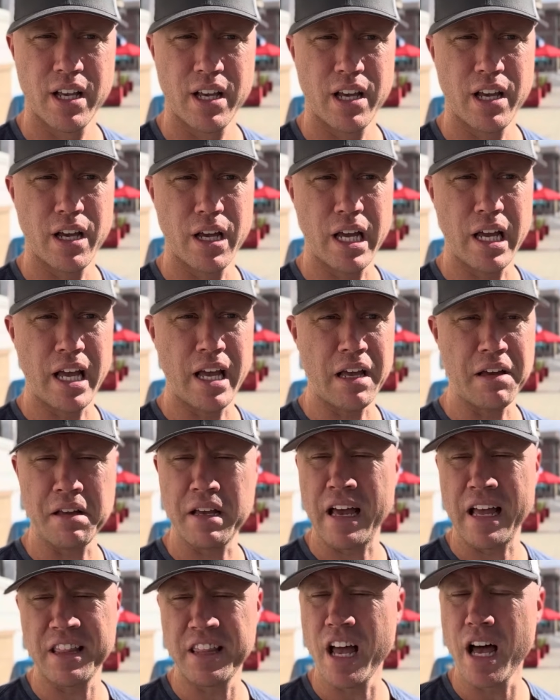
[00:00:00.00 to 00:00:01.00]

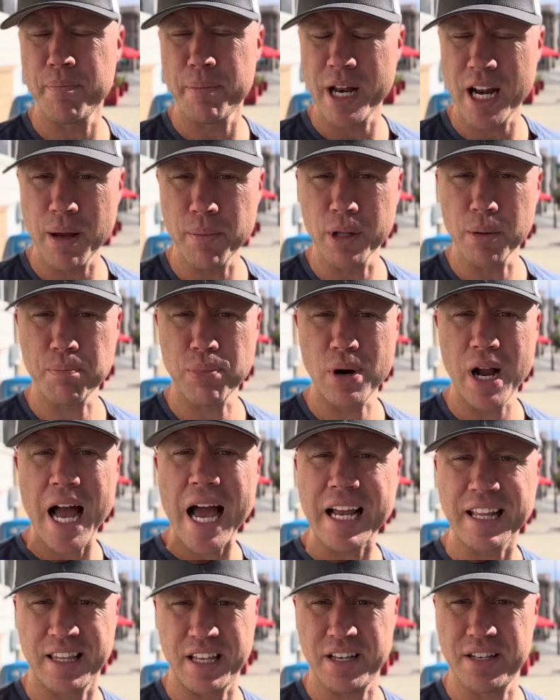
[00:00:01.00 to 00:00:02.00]
had not been able to
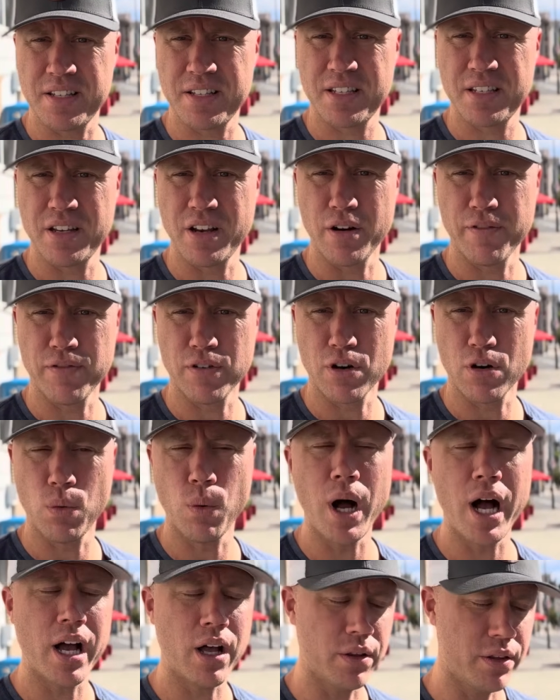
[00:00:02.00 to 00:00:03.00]
practice here for a
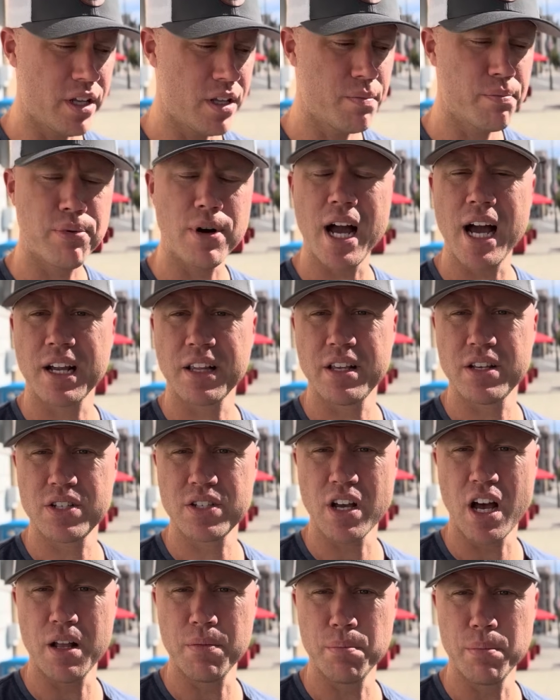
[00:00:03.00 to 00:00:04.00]
while. Didn't practice
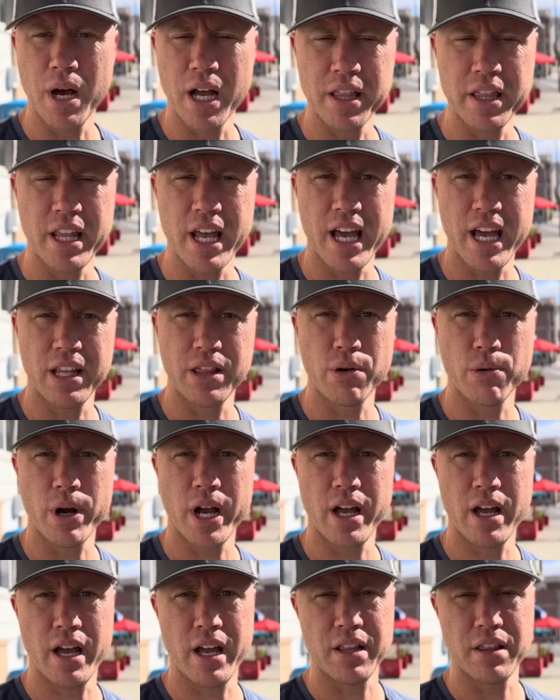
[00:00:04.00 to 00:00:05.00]
on Monday in
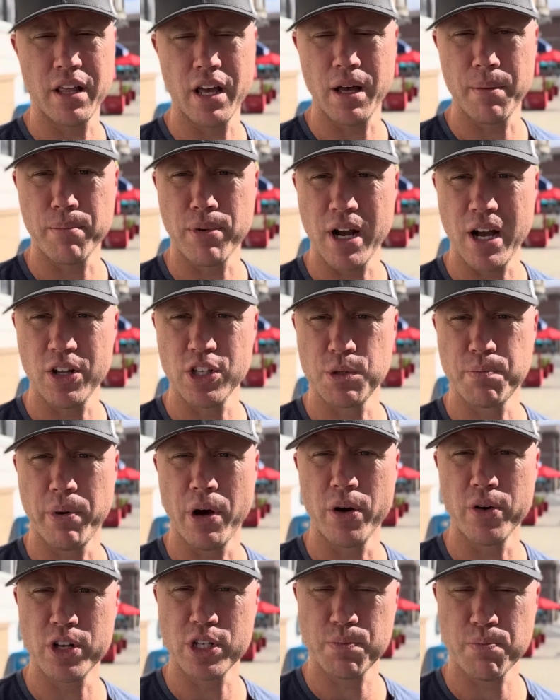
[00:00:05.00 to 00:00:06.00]
the Browns
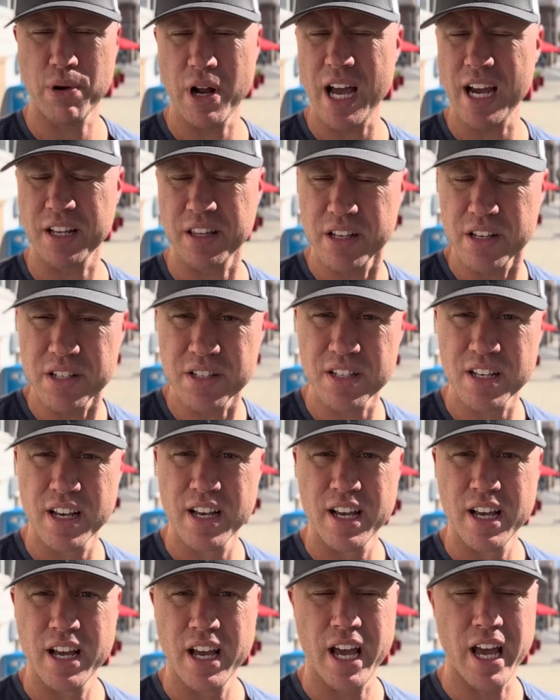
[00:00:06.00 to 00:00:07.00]
bonus practice,
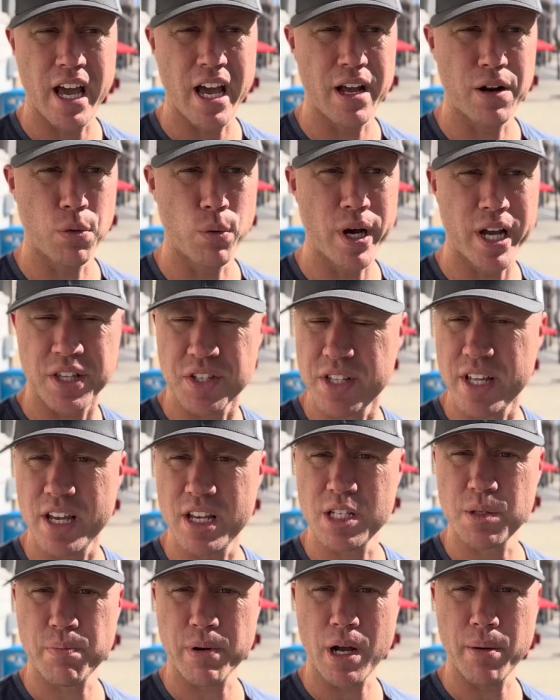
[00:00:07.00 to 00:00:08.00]
and Wednesday
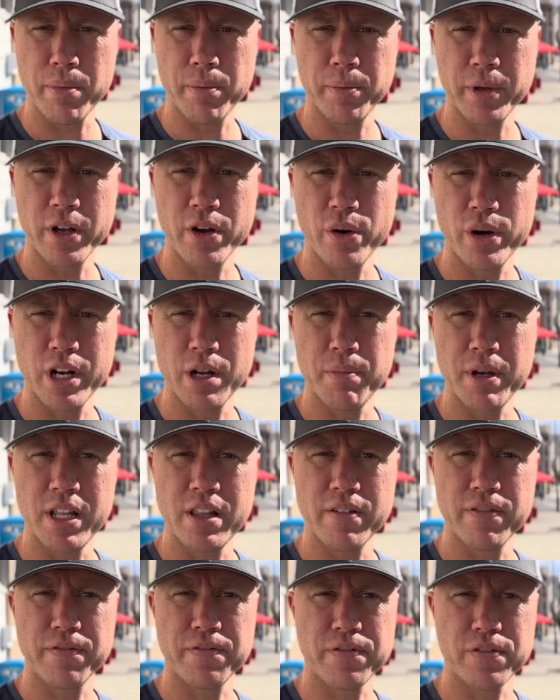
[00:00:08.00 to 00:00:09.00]
is probably going to be
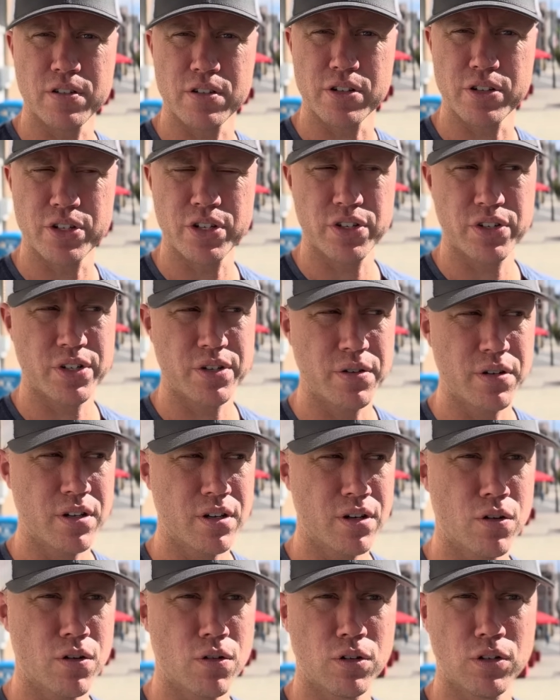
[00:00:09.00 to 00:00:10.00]
the first
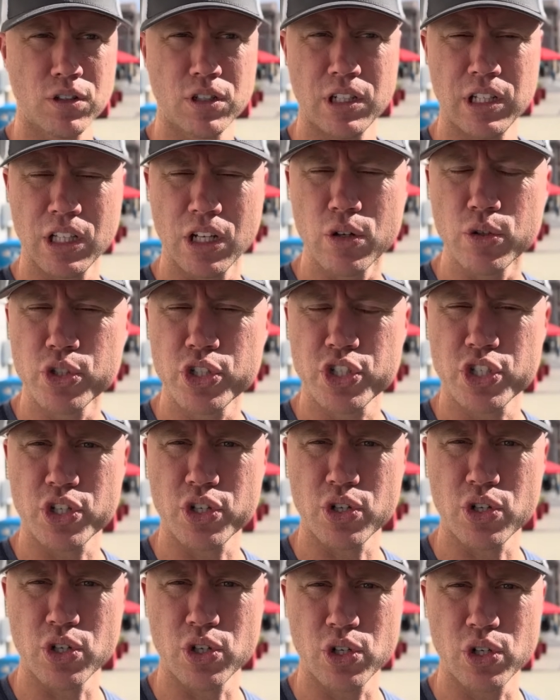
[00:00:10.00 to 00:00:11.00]

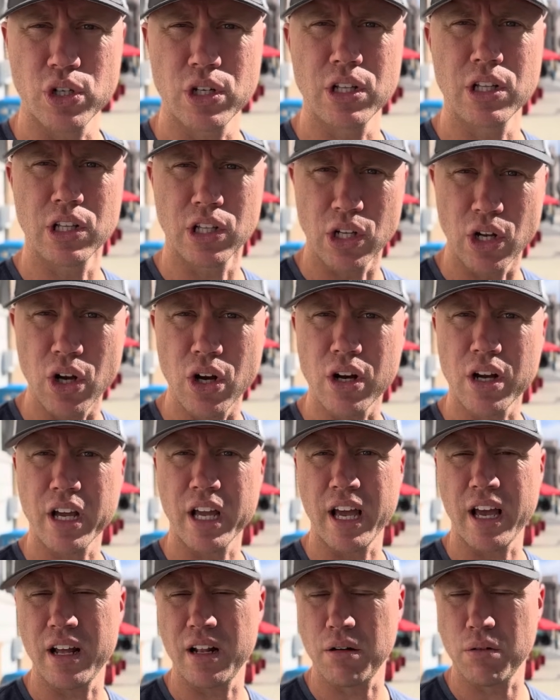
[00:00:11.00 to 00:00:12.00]
closer look
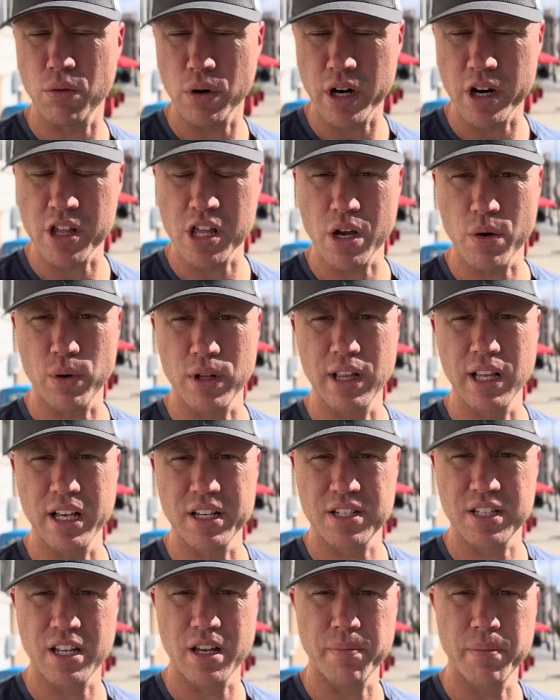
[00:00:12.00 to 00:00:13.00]
at where they would
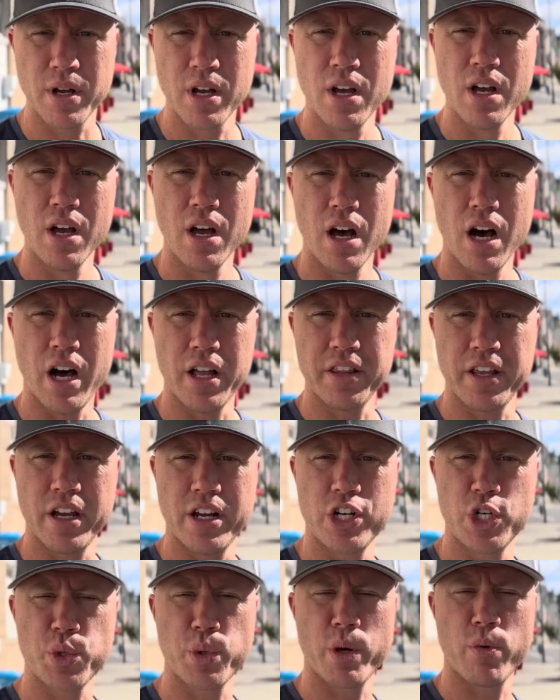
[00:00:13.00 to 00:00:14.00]
list him on the
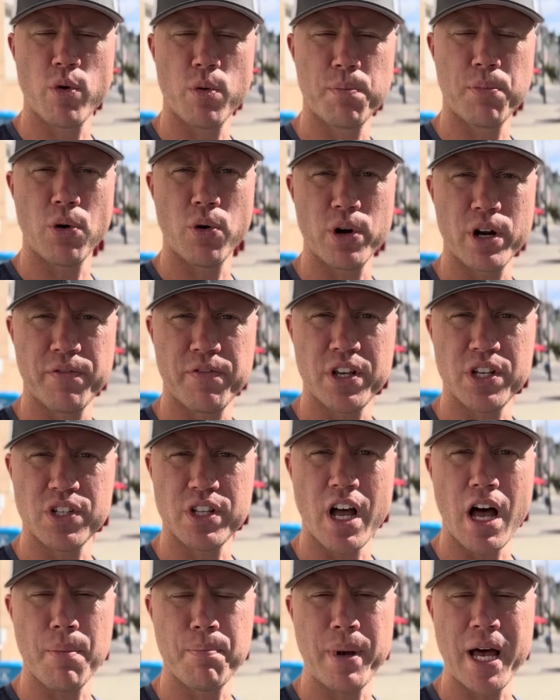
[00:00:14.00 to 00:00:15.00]
injury report if he's
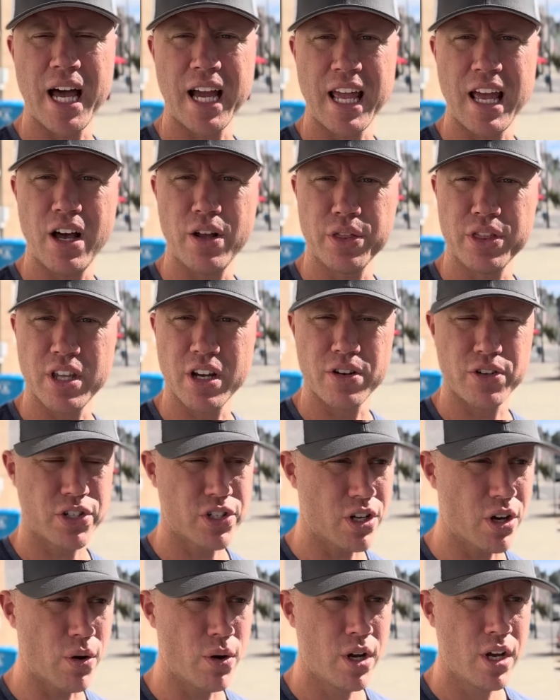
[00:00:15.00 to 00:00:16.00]
not back out there.
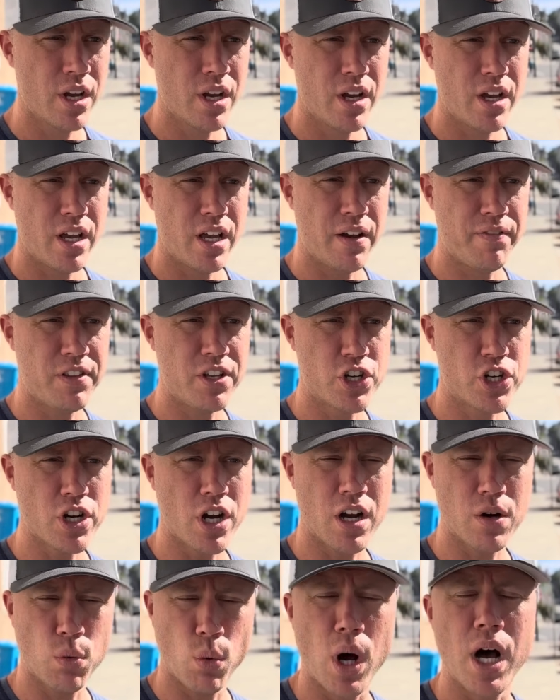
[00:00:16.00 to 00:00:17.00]
So if
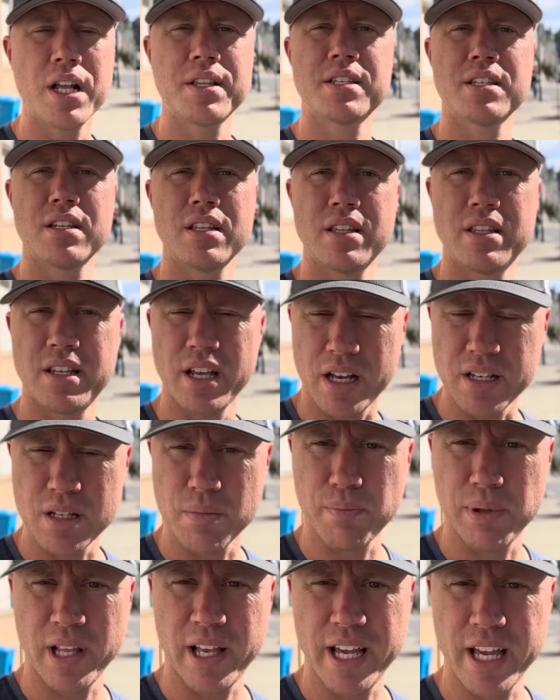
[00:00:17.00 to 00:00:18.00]
Deshaun Watson doesn't
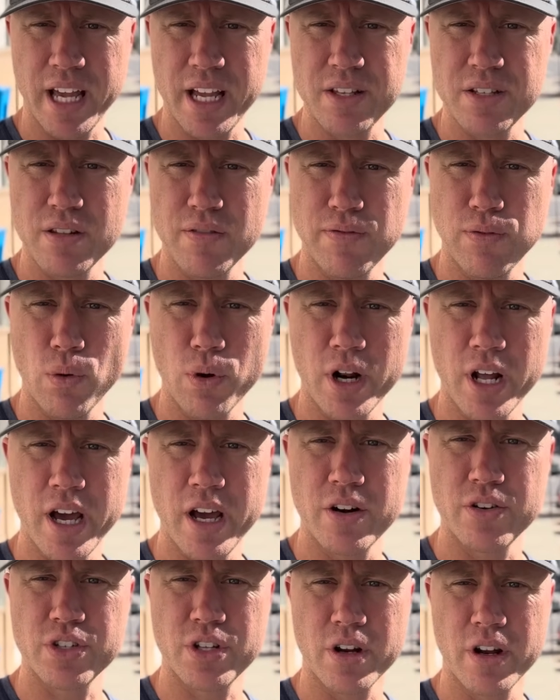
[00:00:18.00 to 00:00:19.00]
play against the
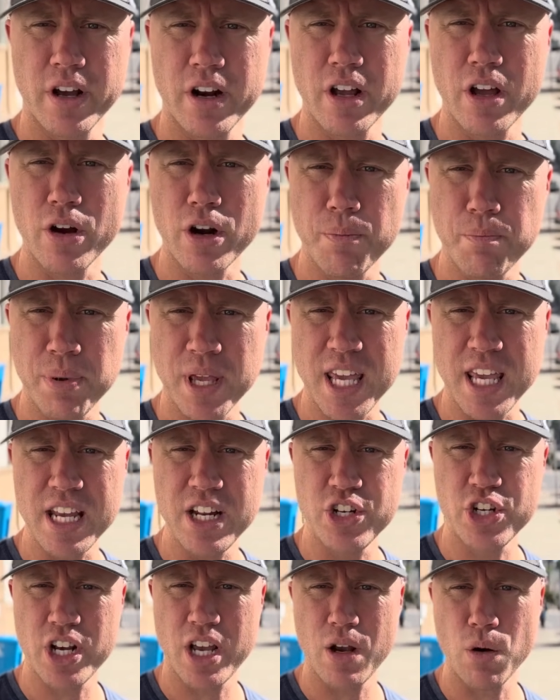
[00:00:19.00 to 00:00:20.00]
49ers, they're going to go to
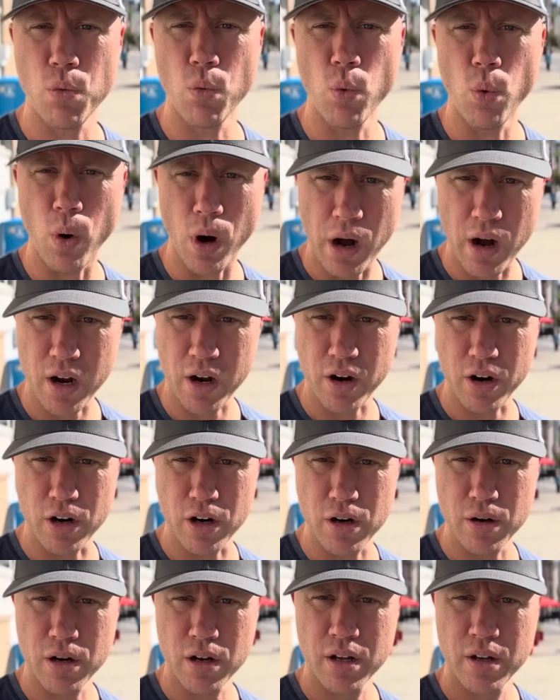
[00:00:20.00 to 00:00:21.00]
PJ
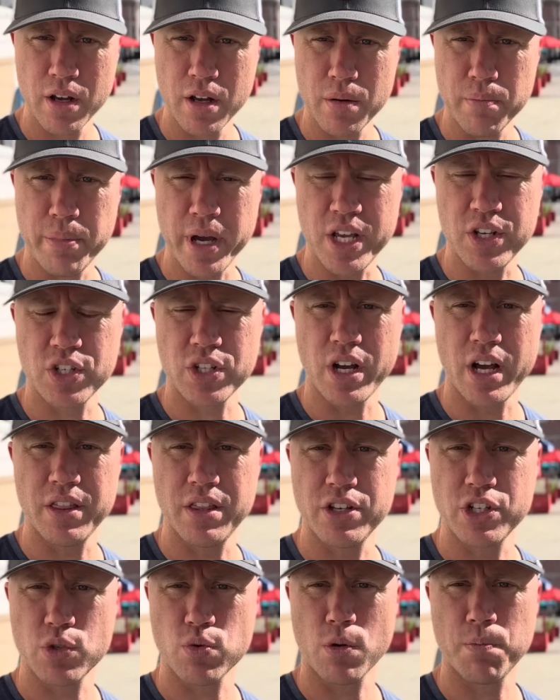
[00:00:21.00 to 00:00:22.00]
Walker based on
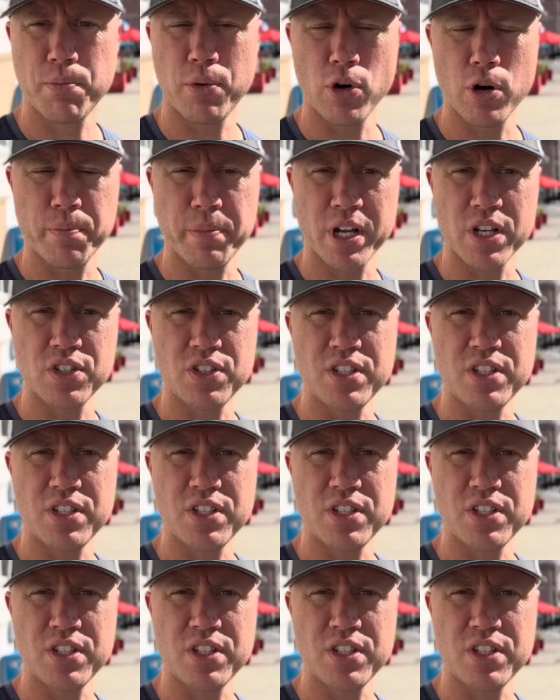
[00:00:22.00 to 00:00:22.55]
this report, because